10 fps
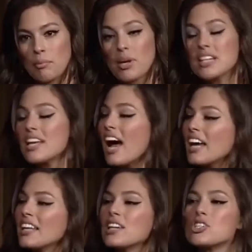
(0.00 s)
because
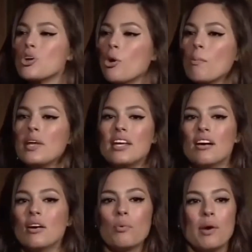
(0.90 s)
I, like so many
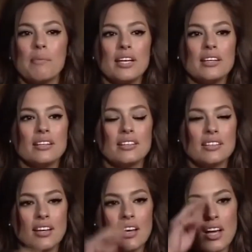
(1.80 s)
young women,
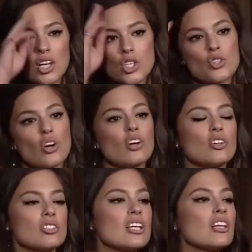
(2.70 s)

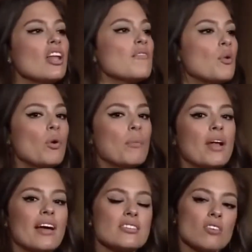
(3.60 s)
struggled to love the
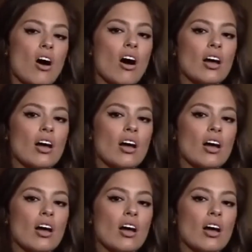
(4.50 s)
woman I saw